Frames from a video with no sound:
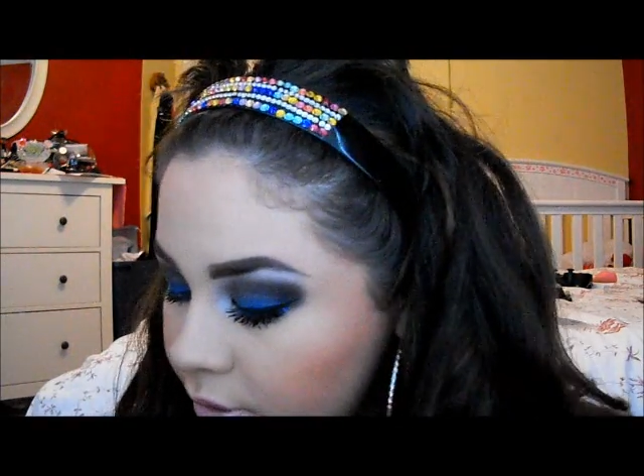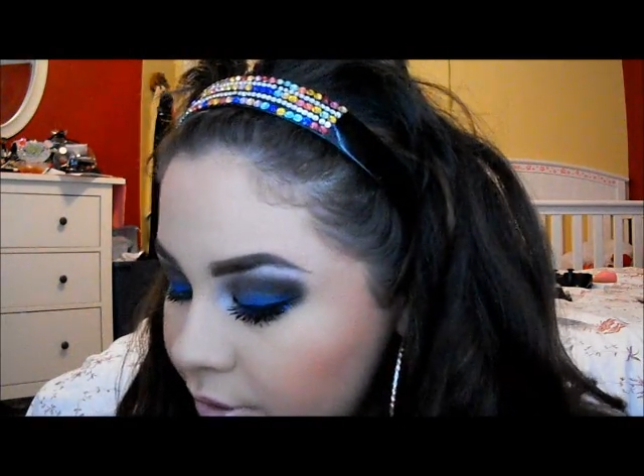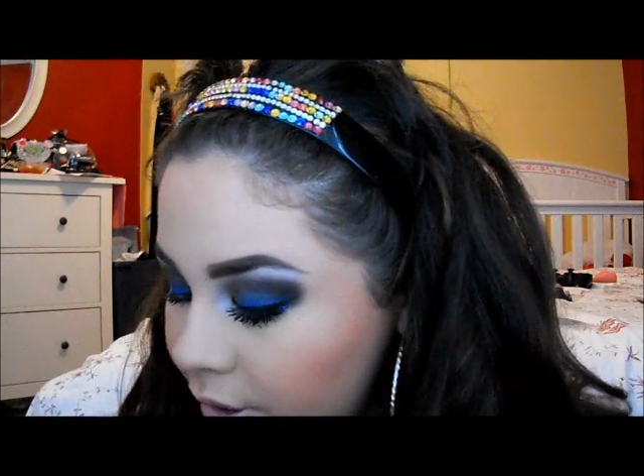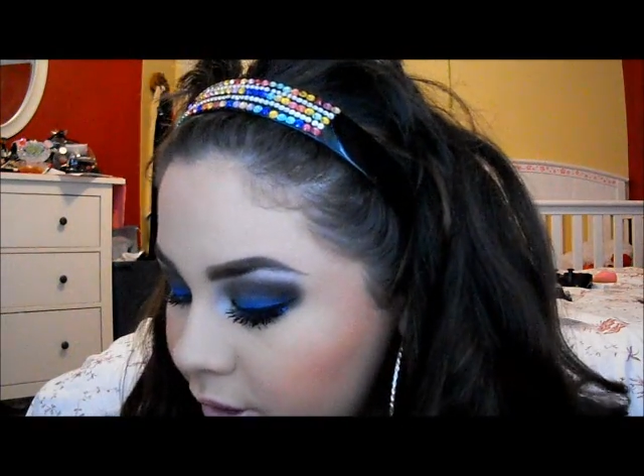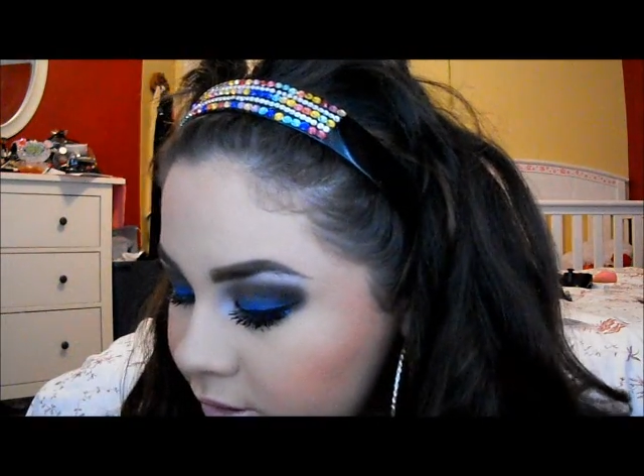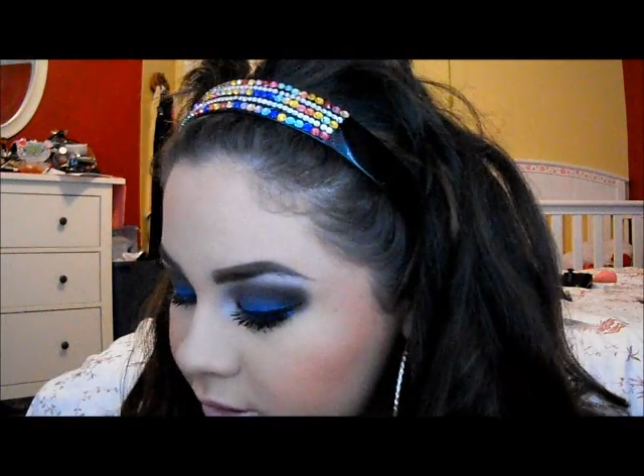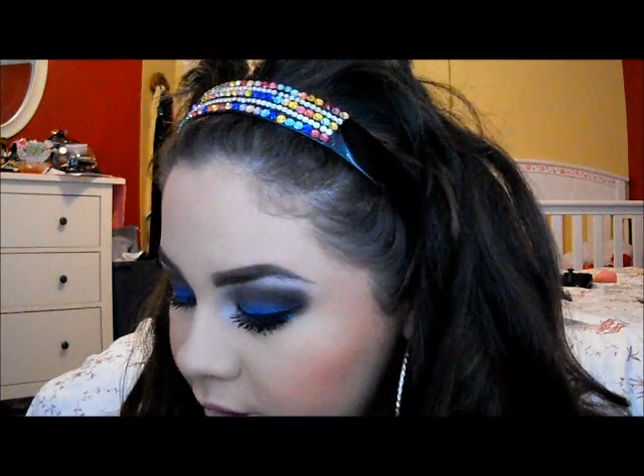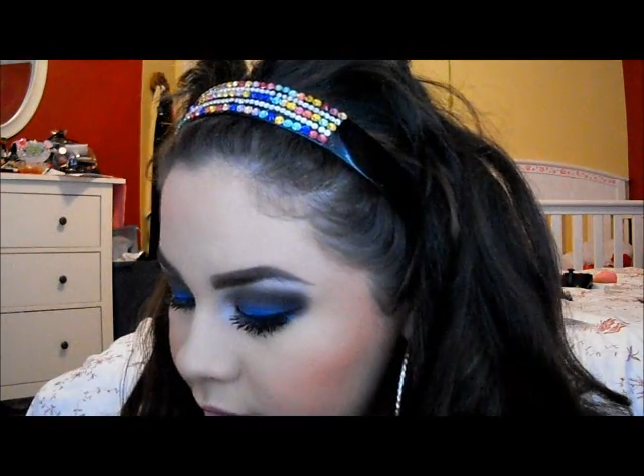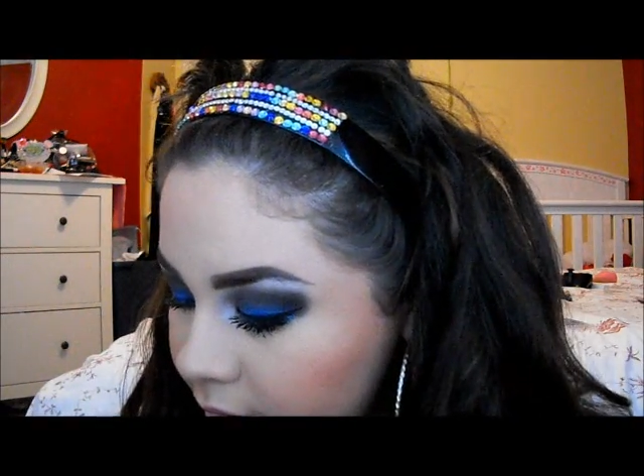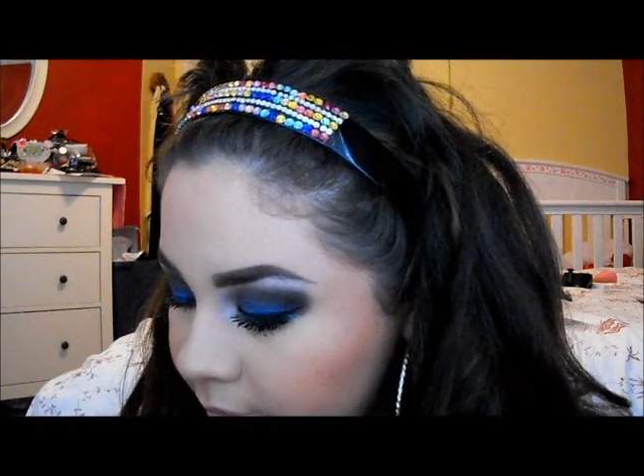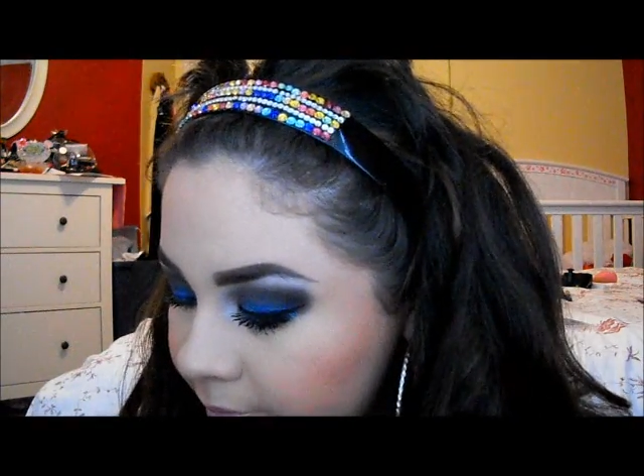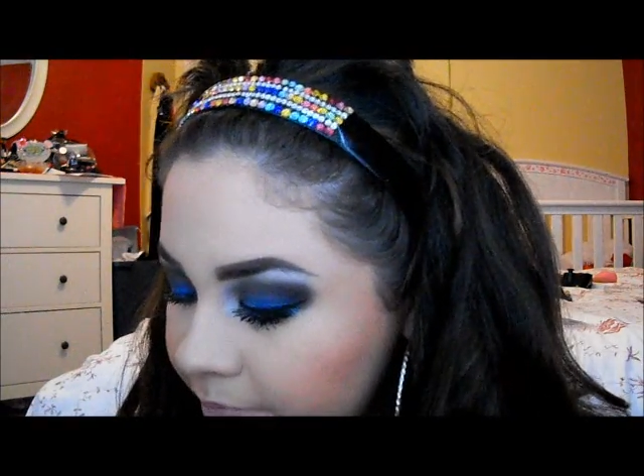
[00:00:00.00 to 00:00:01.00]
And
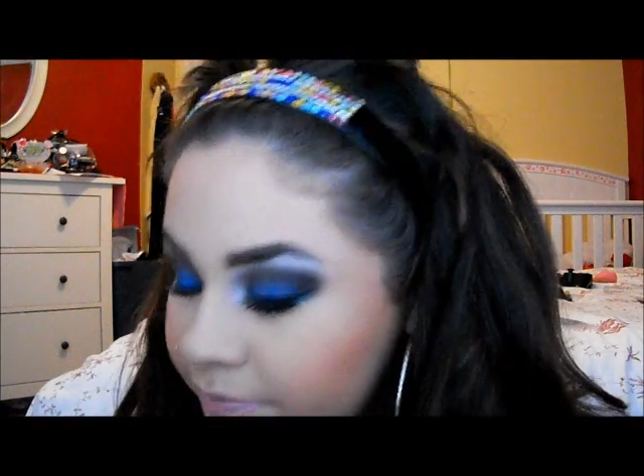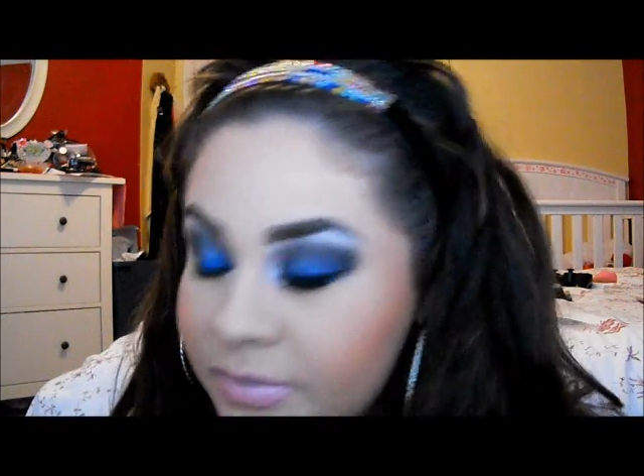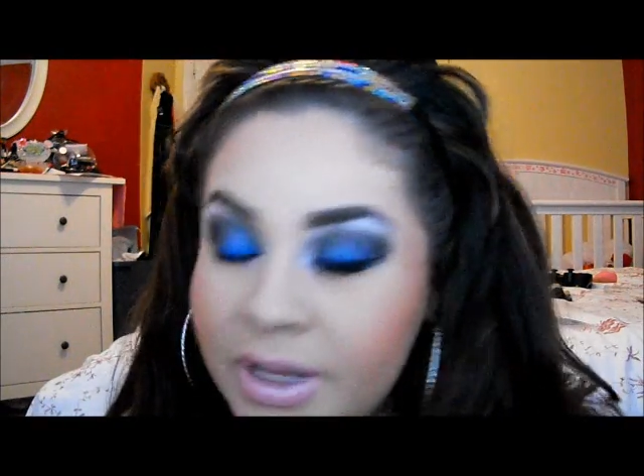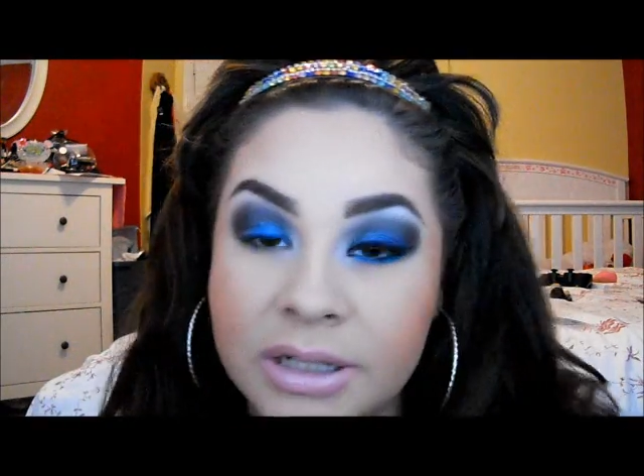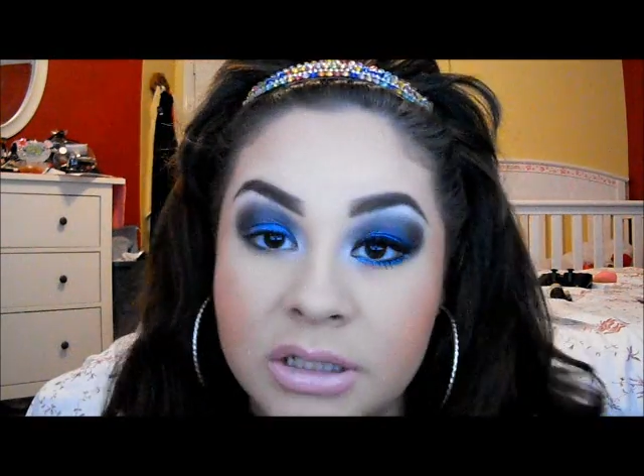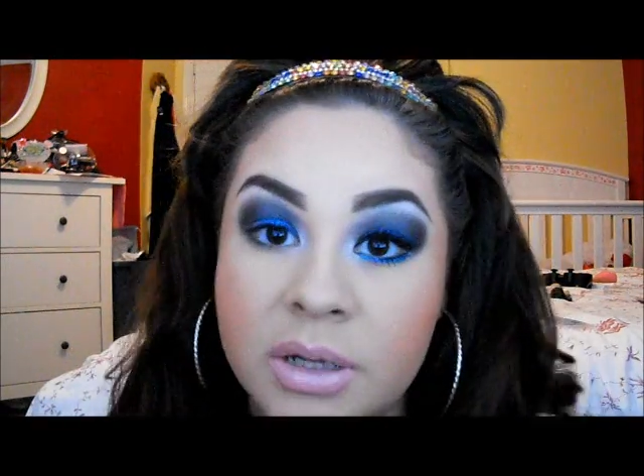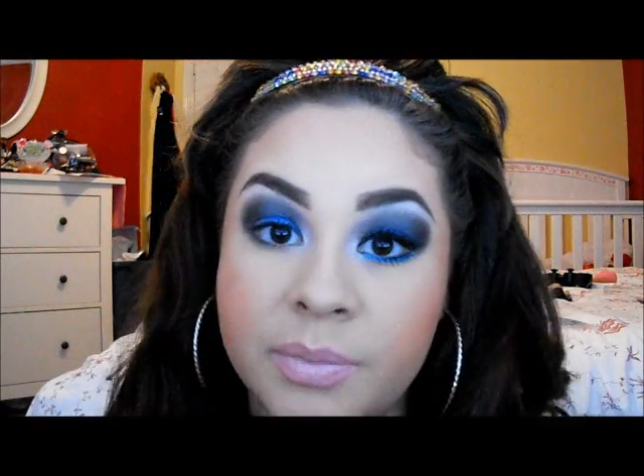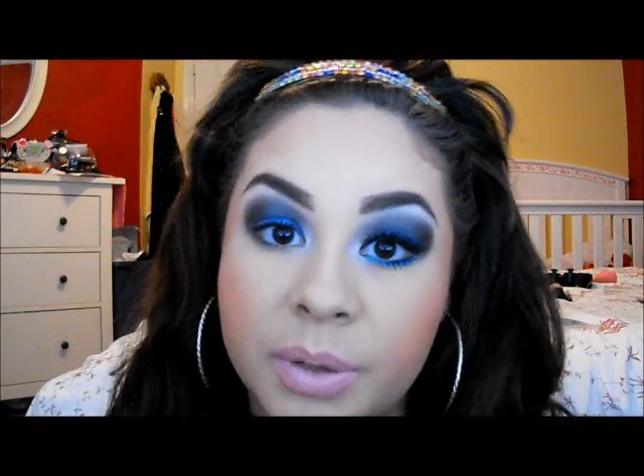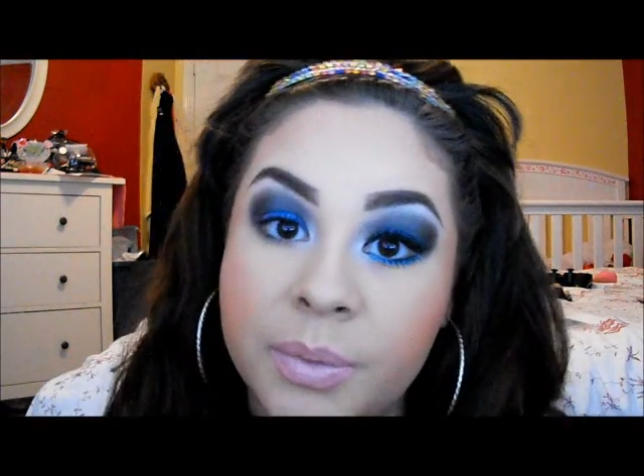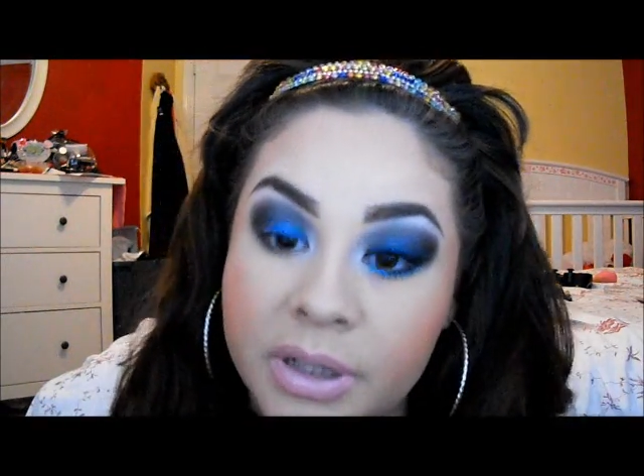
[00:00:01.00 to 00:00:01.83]
that's something